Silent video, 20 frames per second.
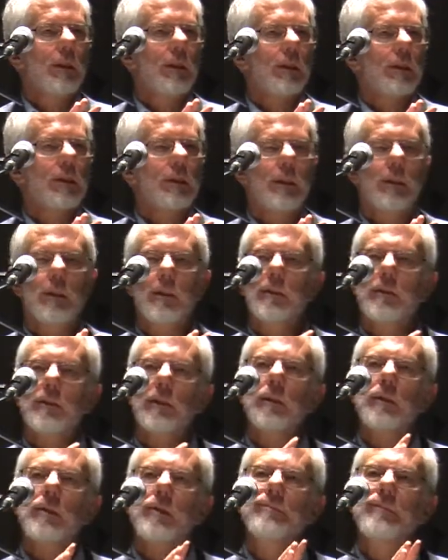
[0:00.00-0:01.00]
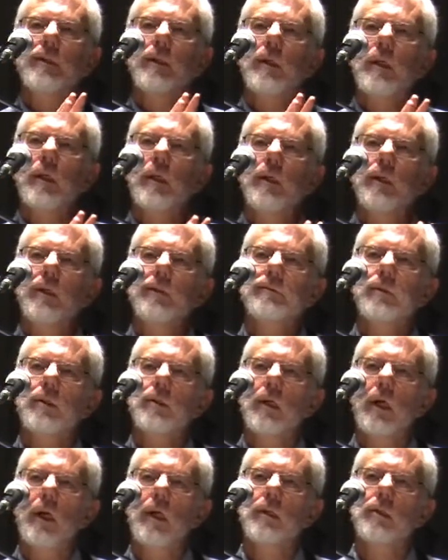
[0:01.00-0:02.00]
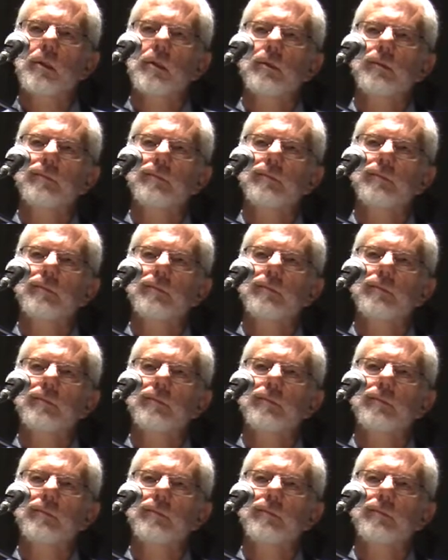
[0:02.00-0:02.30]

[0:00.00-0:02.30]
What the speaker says: that is at the beginning of creation.